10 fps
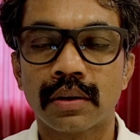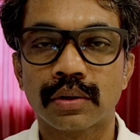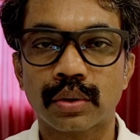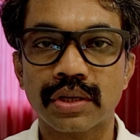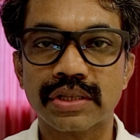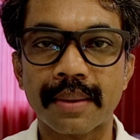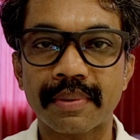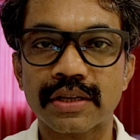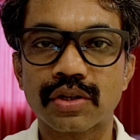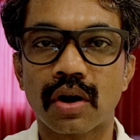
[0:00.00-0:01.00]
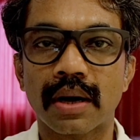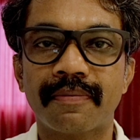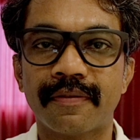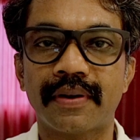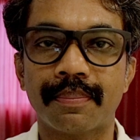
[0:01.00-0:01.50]
So this time it has gone
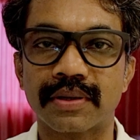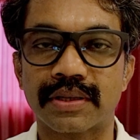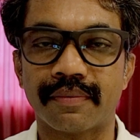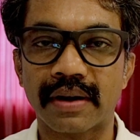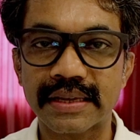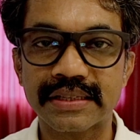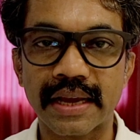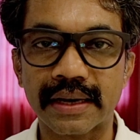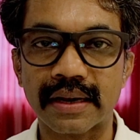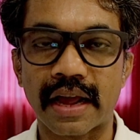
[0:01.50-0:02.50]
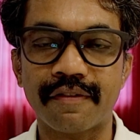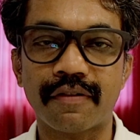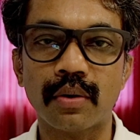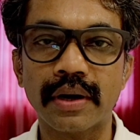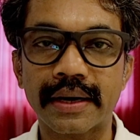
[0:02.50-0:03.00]
up 50%. When I checked, I
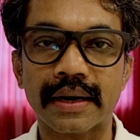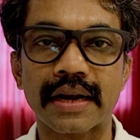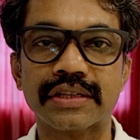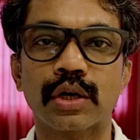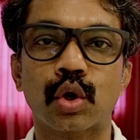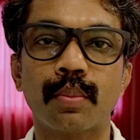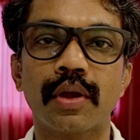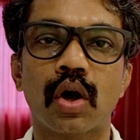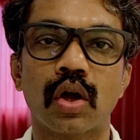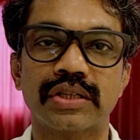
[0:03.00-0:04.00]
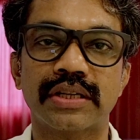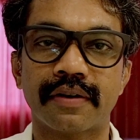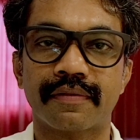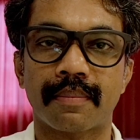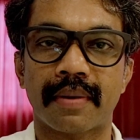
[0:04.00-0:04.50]
found international roaming calls
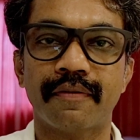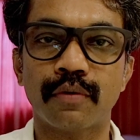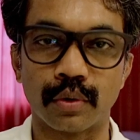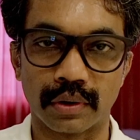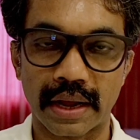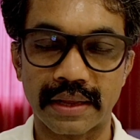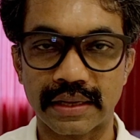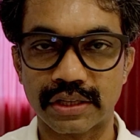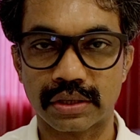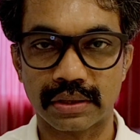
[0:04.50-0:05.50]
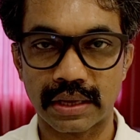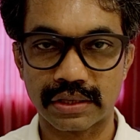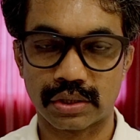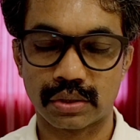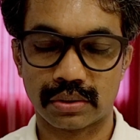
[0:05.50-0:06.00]
done from my phone, and
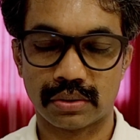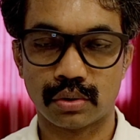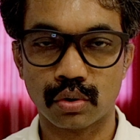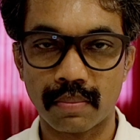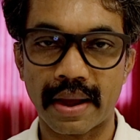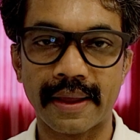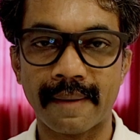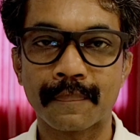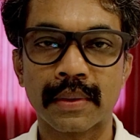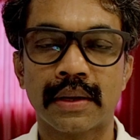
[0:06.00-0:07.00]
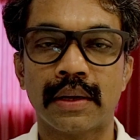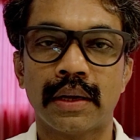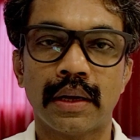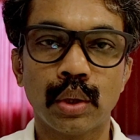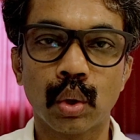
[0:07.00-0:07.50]
that's to my
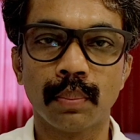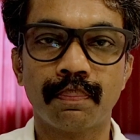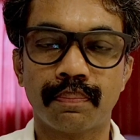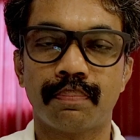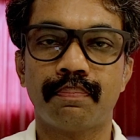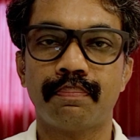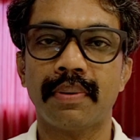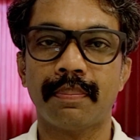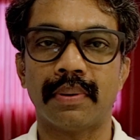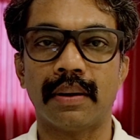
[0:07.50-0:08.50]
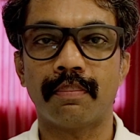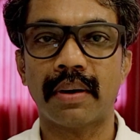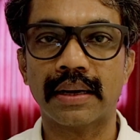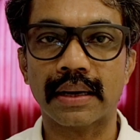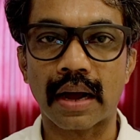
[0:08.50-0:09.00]
known people.
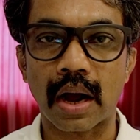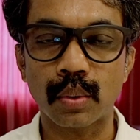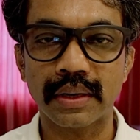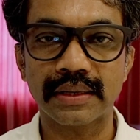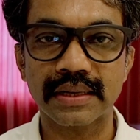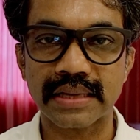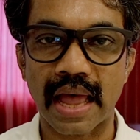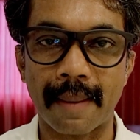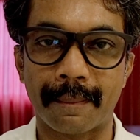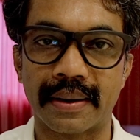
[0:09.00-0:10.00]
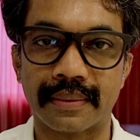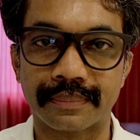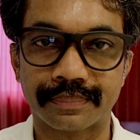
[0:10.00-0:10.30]
But how did this happen?